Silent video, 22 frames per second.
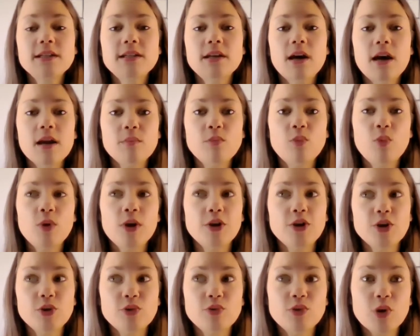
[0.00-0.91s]
time, where
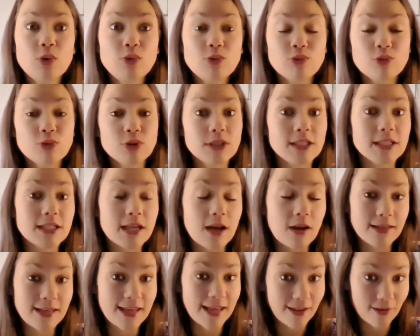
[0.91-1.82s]
you don't really
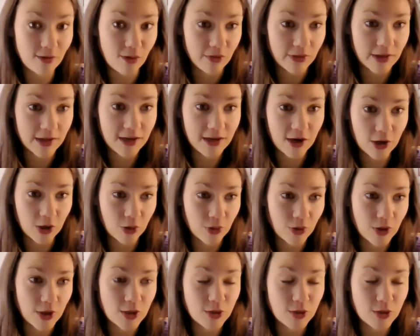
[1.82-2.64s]
get all that hungry.